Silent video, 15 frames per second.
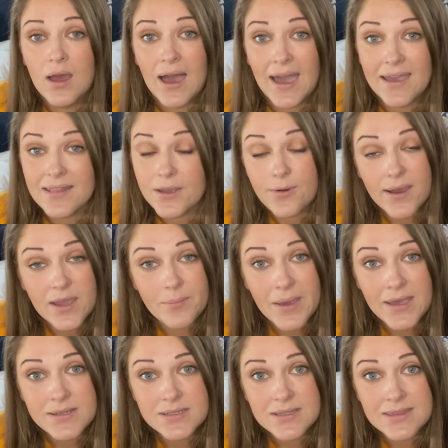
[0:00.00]
highly
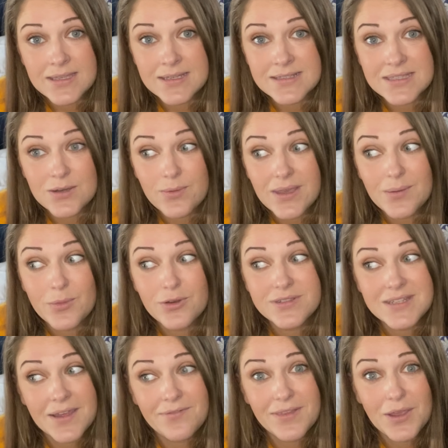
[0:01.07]
recommend, and things that we most
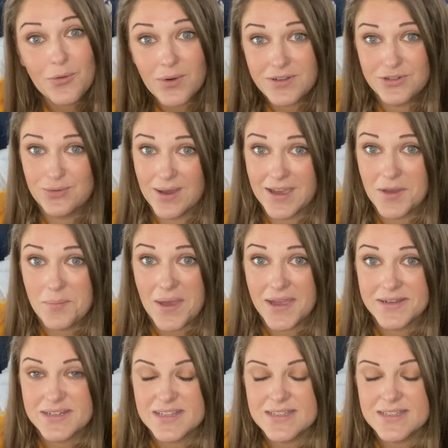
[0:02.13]
definitely wouldn't recommend.